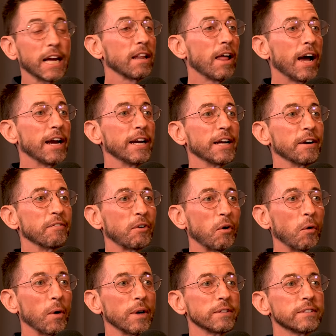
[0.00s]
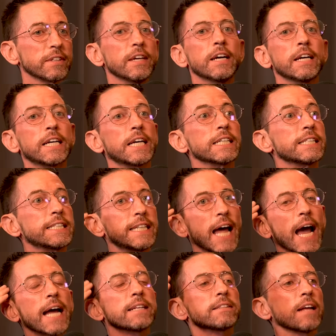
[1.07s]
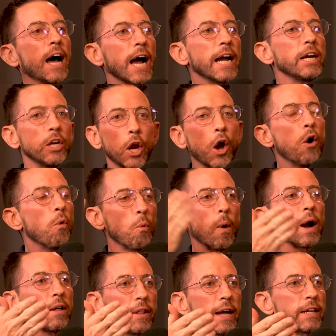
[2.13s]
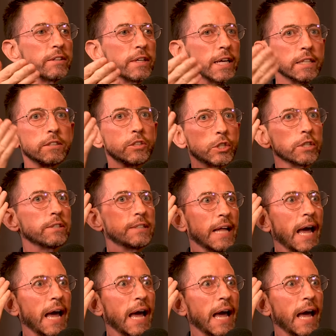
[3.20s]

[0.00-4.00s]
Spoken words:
gliding, of course, because that's, I know where that's, it's just